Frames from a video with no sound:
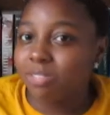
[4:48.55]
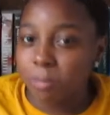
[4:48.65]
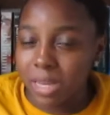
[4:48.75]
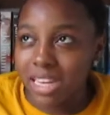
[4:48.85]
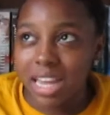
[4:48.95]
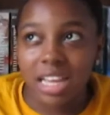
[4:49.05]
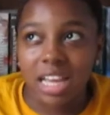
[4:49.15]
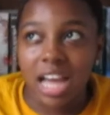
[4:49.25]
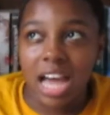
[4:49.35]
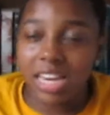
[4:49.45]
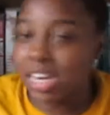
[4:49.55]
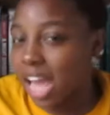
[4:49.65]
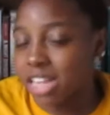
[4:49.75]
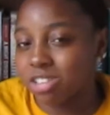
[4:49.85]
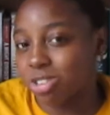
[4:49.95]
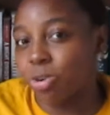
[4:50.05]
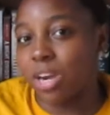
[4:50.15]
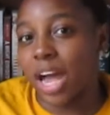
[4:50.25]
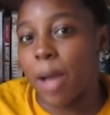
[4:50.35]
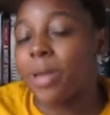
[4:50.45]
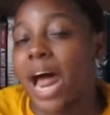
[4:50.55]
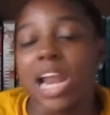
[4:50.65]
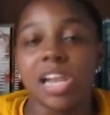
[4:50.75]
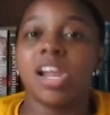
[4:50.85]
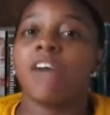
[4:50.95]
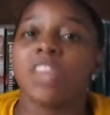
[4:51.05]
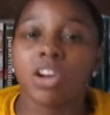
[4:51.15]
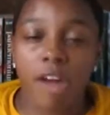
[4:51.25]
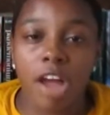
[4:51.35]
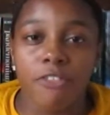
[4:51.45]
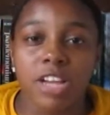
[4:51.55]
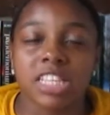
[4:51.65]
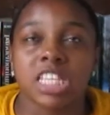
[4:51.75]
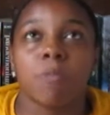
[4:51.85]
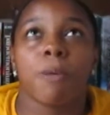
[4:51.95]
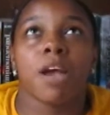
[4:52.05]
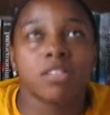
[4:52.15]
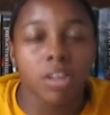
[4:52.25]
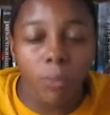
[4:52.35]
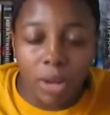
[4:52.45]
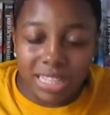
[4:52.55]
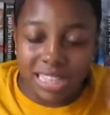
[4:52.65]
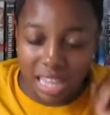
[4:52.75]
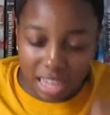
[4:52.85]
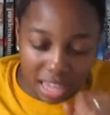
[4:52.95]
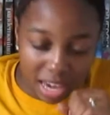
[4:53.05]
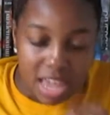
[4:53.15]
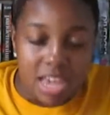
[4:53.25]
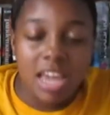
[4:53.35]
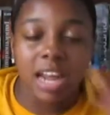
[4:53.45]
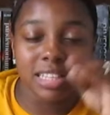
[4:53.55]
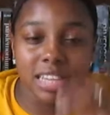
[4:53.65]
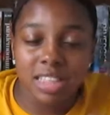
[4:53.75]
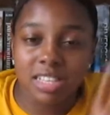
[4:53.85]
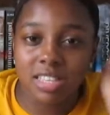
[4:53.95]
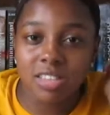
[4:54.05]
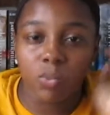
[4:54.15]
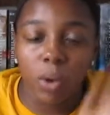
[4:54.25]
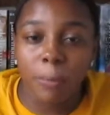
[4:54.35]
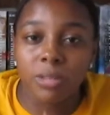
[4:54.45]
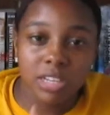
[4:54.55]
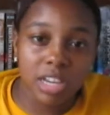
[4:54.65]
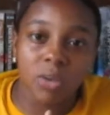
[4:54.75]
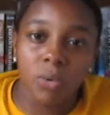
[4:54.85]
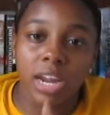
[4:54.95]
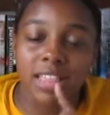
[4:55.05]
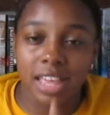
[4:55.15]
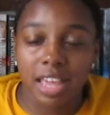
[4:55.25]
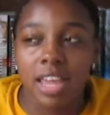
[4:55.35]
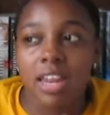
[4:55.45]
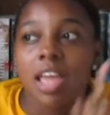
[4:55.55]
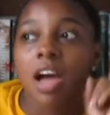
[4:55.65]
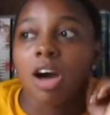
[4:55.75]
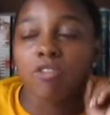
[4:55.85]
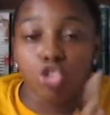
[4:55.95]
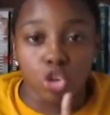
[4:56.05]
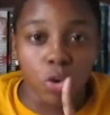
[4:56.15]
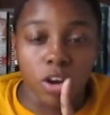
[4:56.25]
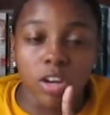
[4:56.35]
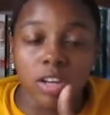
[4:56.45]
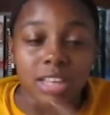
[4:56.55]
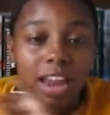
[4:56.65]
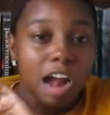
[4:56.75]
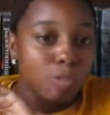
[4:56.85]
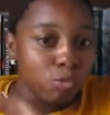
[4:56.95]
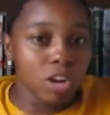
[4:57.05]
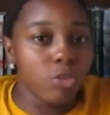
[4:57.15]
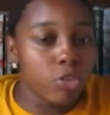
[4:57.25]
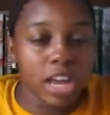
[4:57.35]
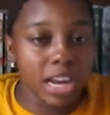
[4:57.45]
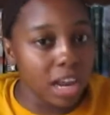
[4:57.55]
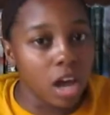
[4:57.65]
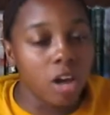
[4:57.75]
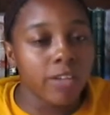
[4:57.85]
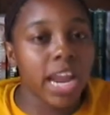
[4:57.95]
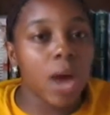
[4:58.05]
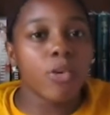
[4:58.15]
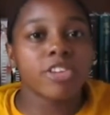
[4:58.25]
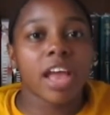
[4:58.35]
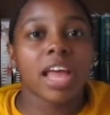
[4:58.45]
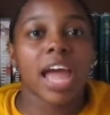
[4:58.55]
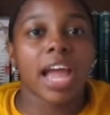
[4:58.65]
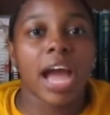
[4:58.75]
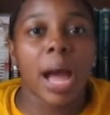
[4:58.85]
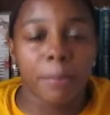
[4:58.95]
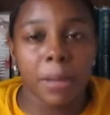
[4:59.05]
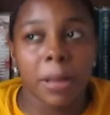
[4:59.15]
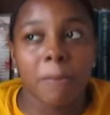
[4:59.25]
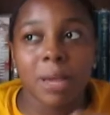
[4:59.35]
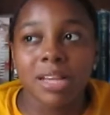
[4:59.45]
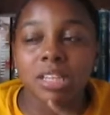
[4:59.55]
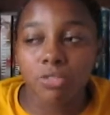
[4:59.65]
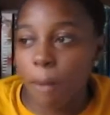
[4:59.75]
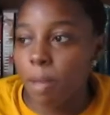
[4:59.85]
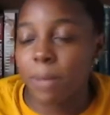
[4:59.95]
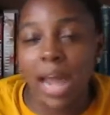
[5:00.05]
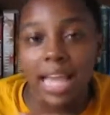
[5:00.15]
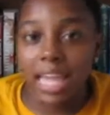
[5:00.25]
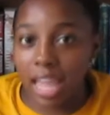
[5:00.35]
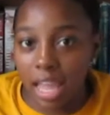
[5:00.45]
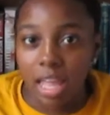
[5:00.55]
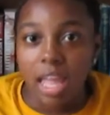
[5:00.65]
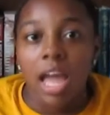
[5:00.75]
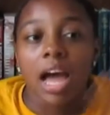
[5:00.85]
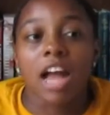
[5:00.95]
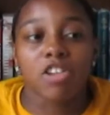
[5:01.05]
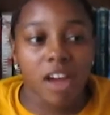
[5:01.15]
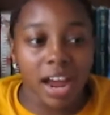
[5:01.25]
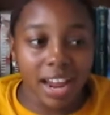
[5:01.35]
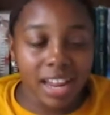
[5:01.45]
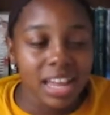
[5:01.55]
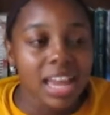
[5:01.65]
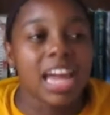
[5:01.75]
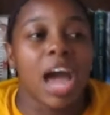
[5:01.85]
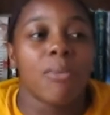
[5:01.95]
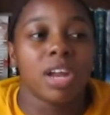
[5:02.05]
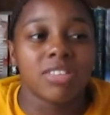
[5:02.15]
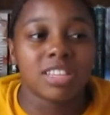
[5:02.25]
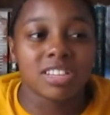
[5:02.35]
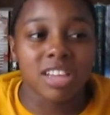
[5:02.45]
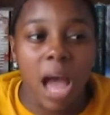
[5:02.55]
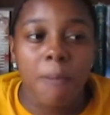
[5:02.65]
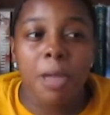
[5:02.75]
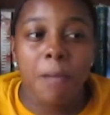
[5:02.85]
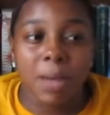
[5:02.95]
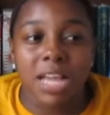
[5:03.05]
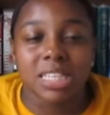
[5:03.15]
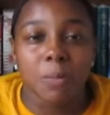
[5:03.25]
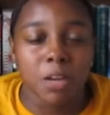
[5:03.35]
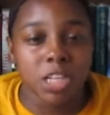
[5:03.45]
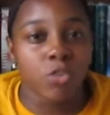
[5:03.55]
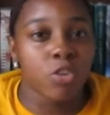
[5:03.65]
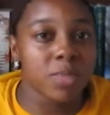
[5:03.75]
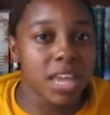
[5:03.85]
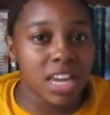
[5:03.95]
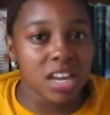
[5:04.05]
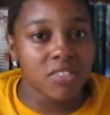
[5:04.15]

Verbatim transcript: to me. Like, I didn't like the storyline, but I love the graphics, especially the ones at the end. And I said there's this one particular one at the end of Joker that I really fucking love. And I wish I could, like, copy it and paste it from it, but I can't. I tried. Like, I would love to just copy and paste the picture from the end